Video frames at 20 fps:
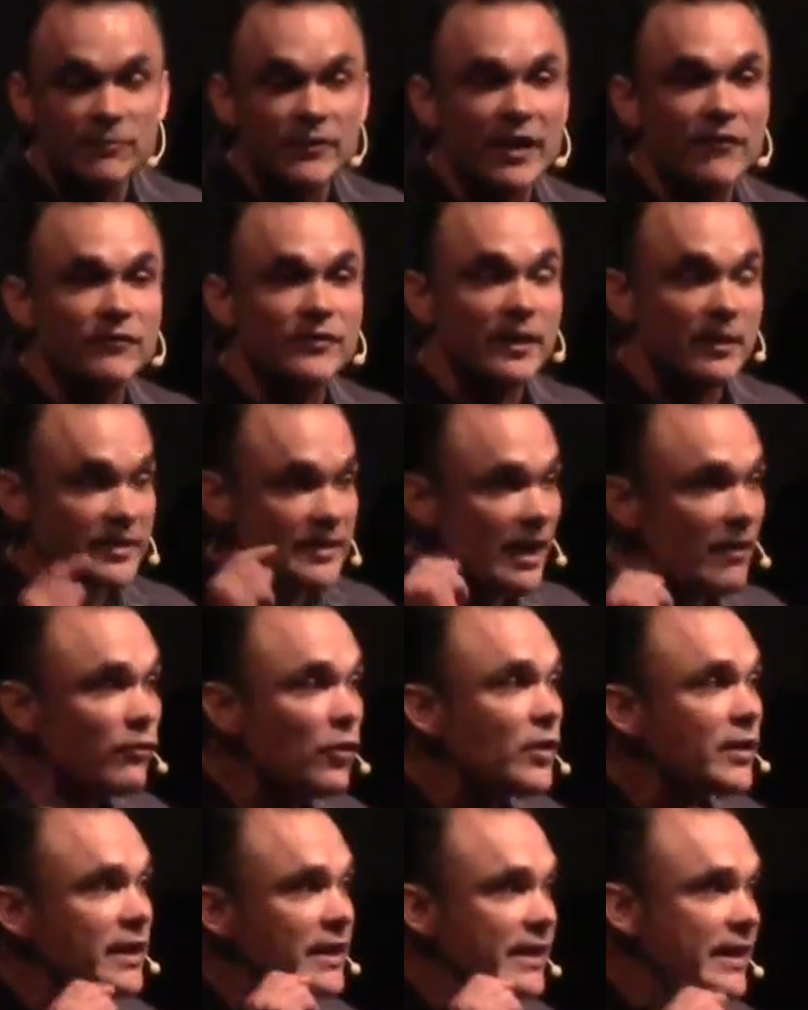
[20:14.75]
If the
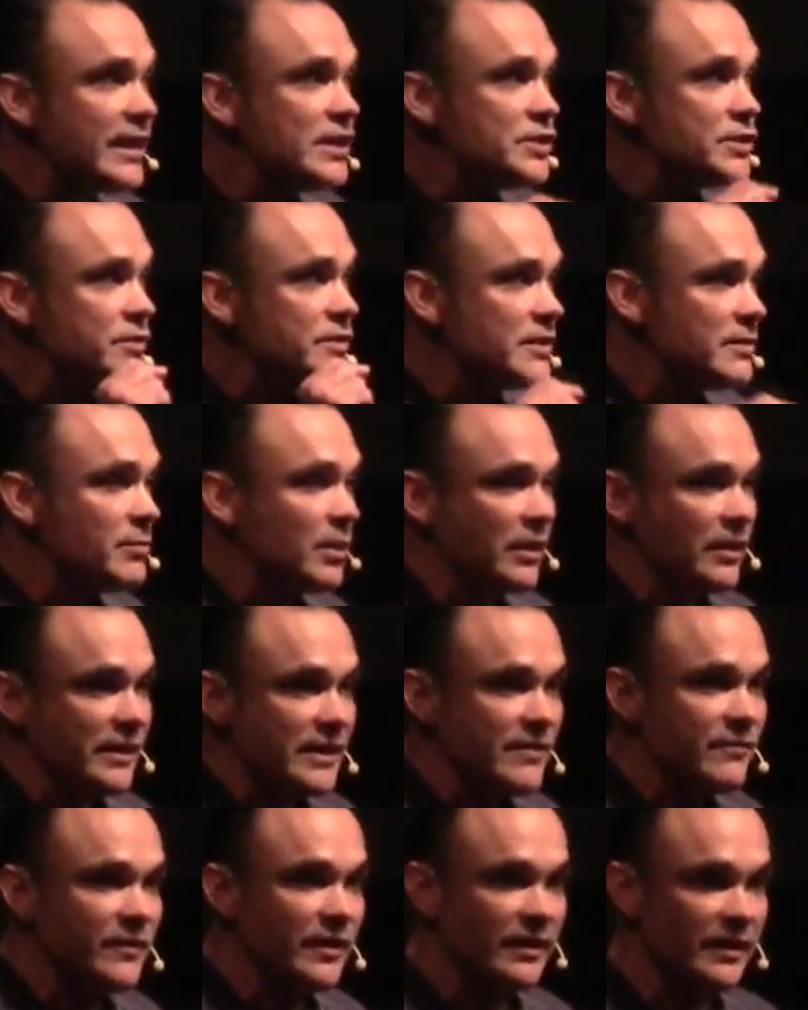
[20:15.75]
devil can get you to
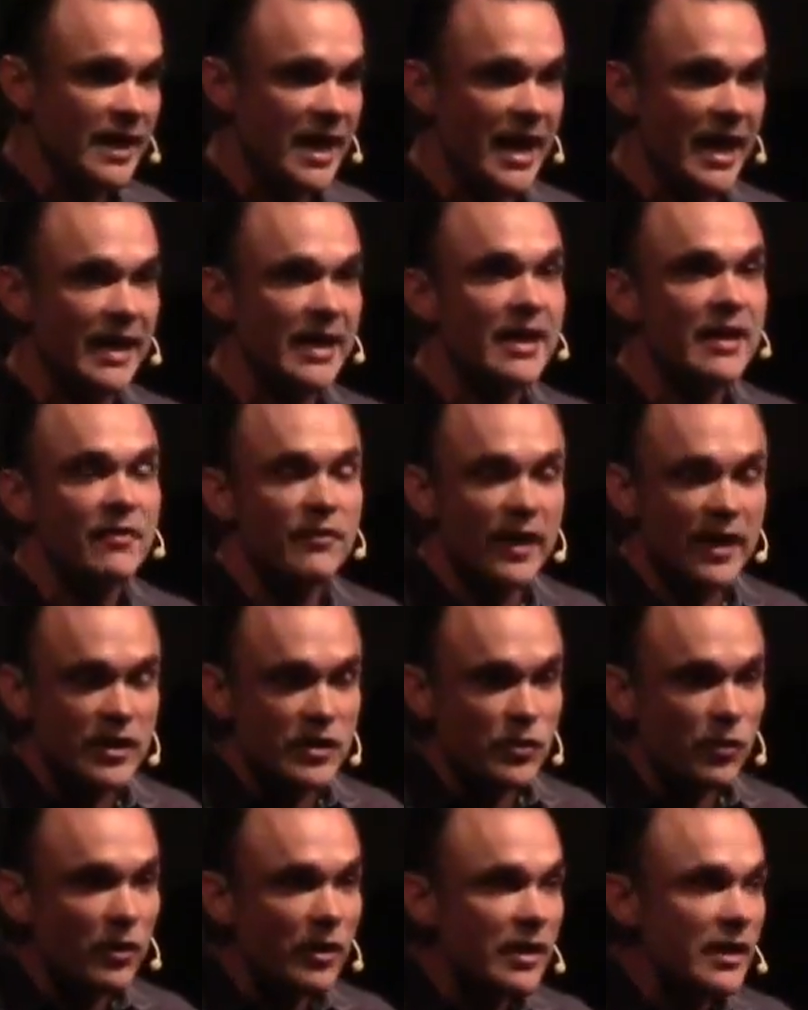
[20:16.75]
believe the lie
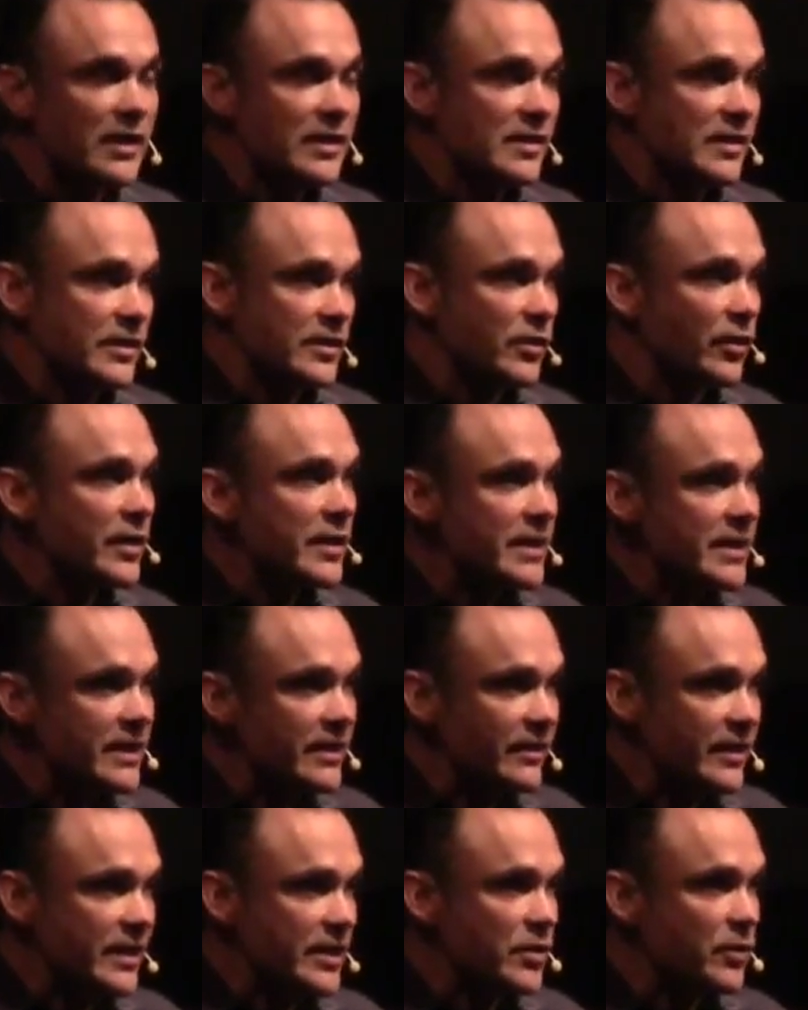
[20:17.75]
that your
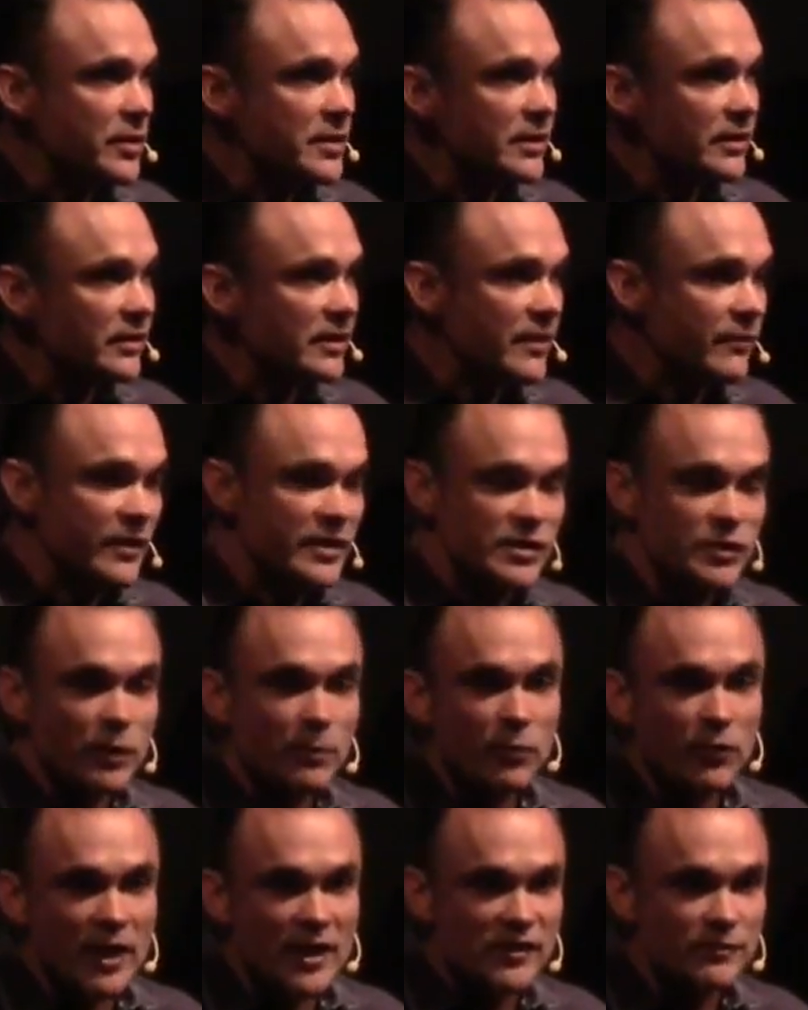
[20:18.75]
healing, your deliverance, your
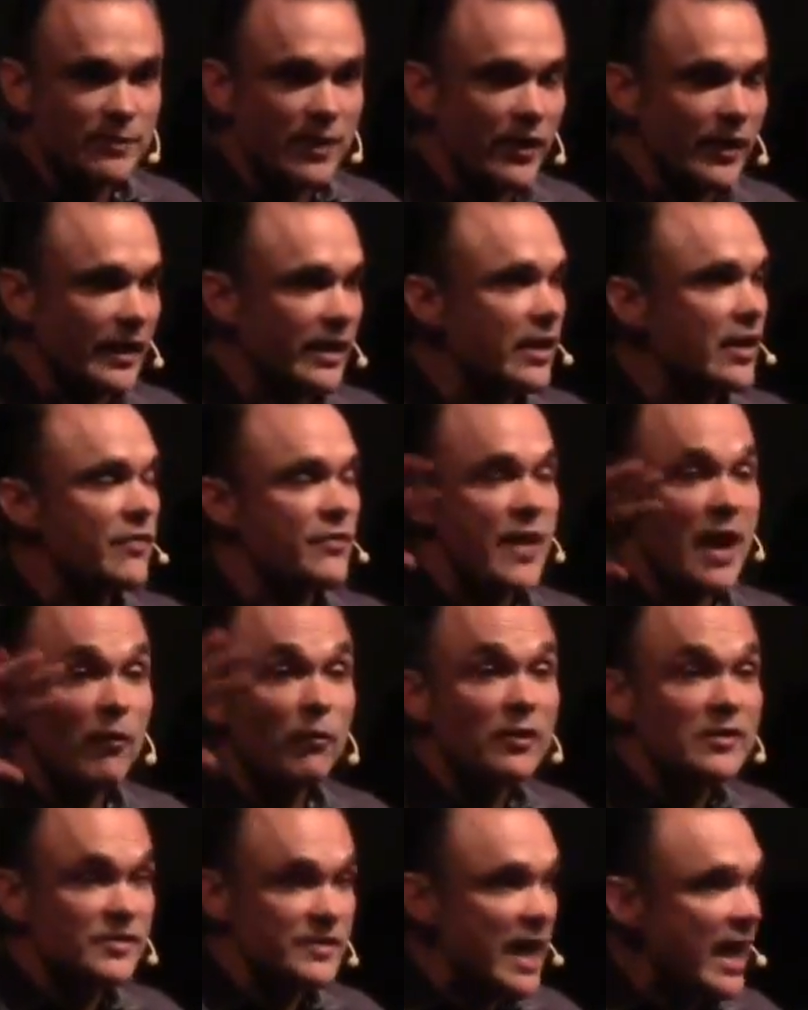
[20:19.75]
prosperity, that
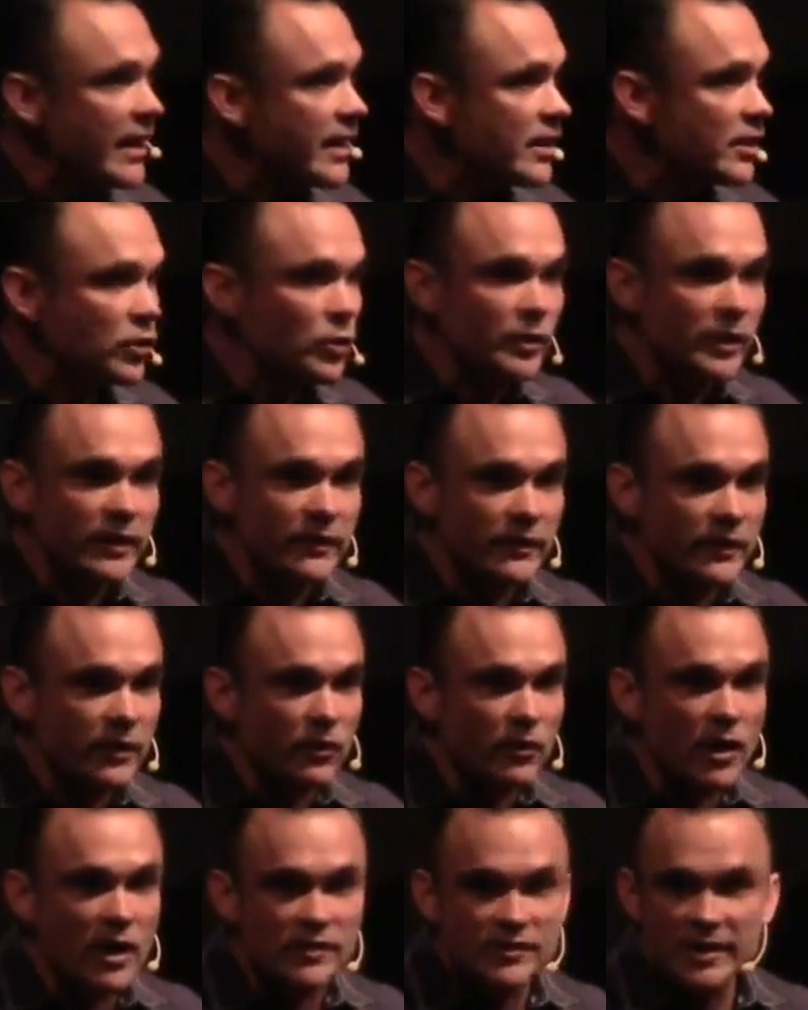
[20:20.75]
was not included in the
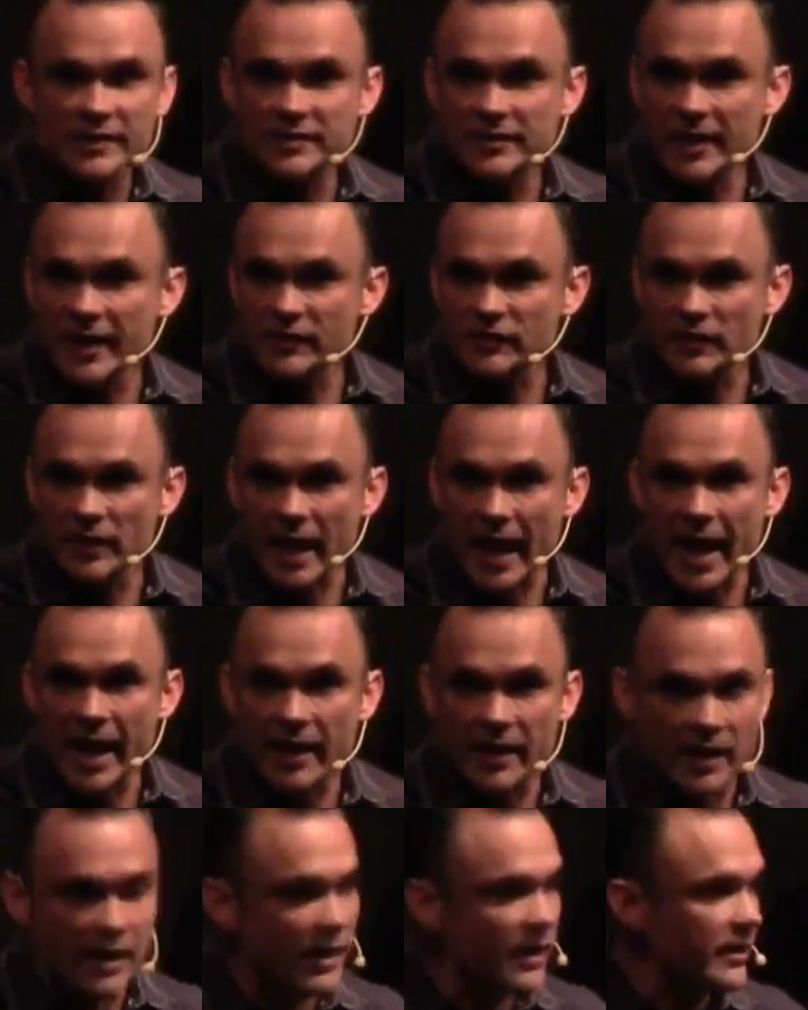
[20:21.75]
cross. That's an extra
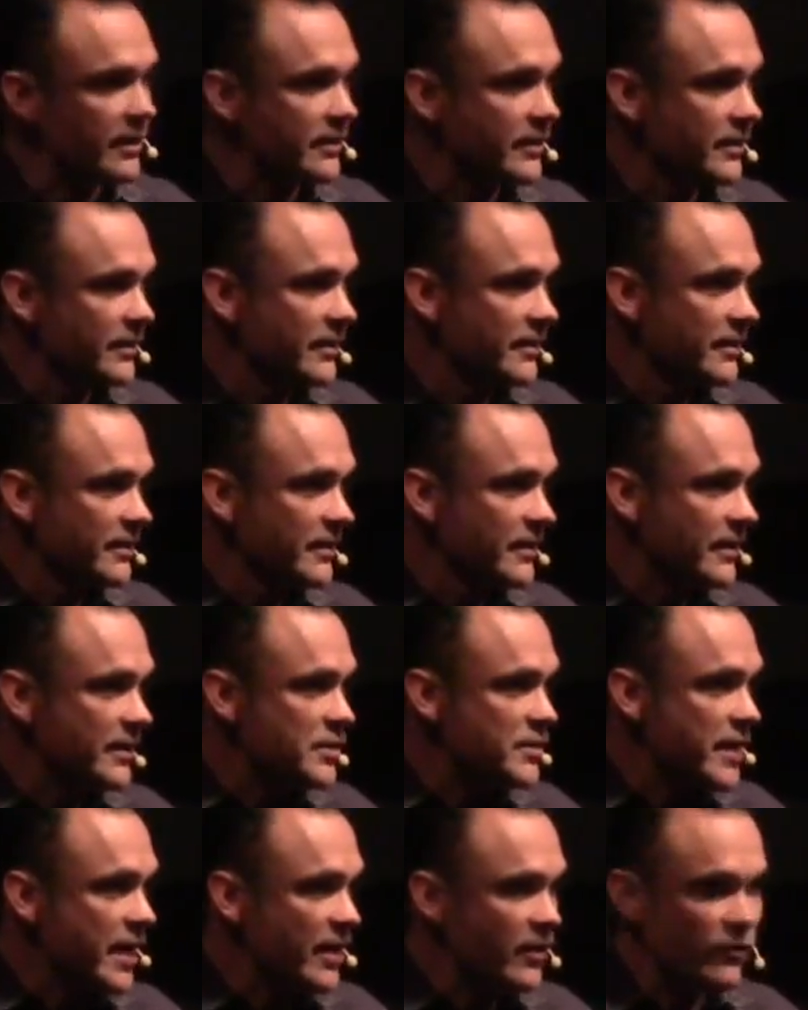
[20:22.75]
add-on. And
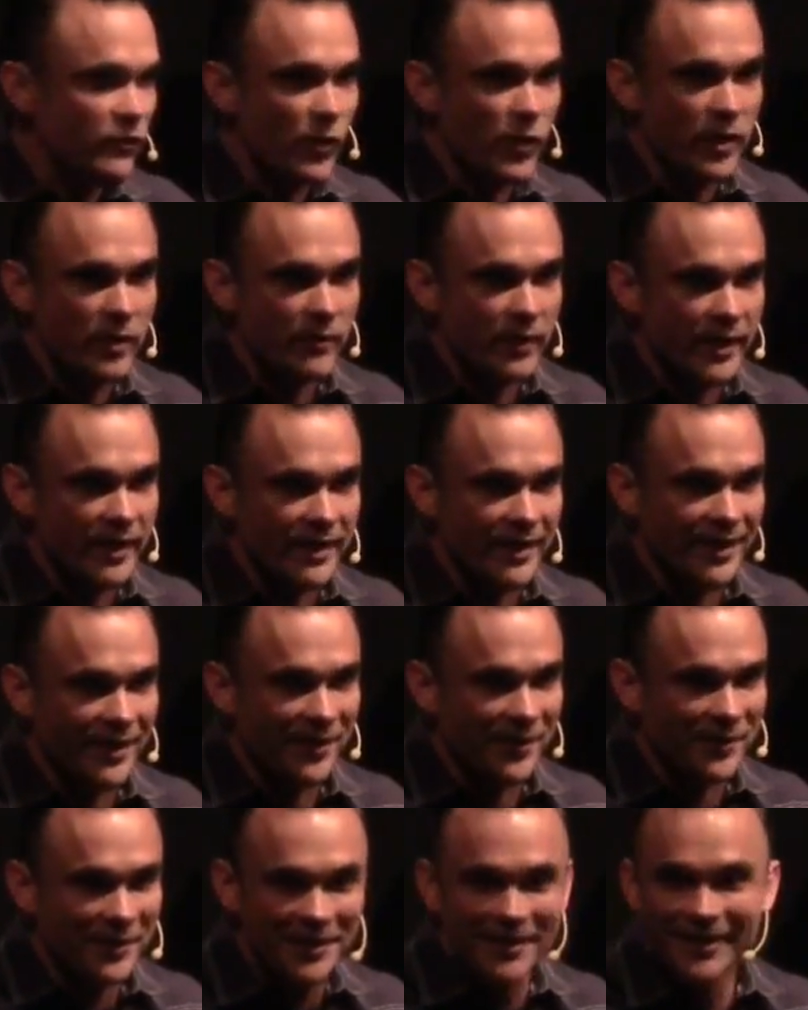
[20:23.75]
you can't afford it right
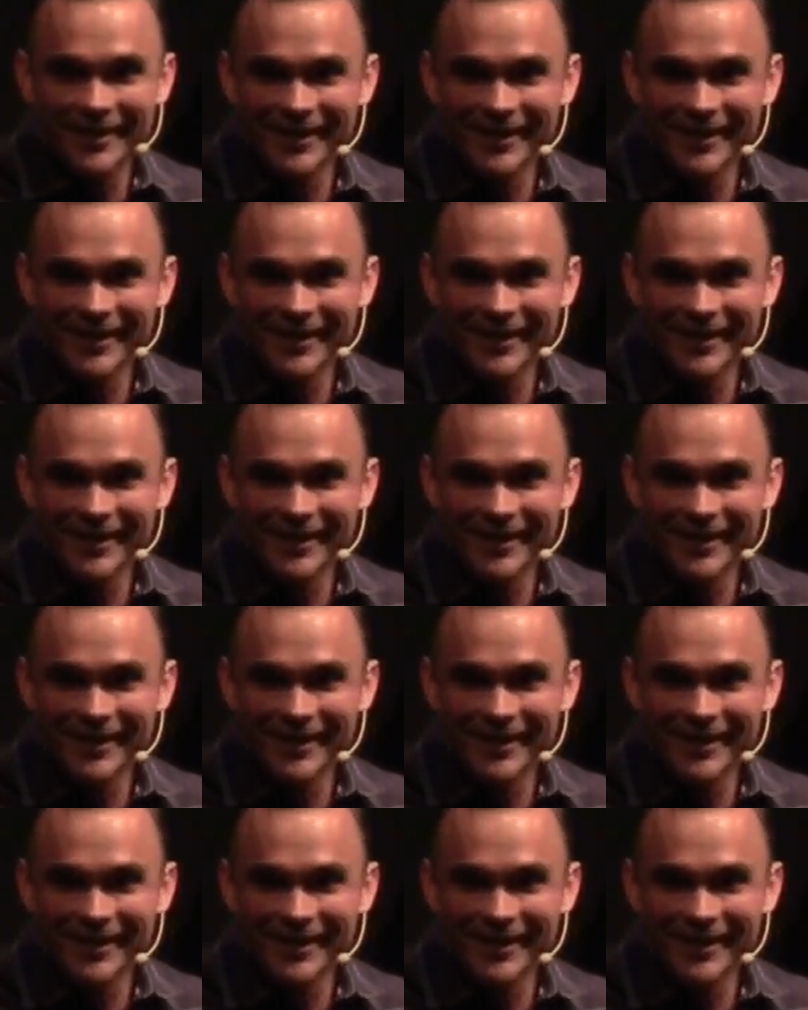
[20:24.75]
now.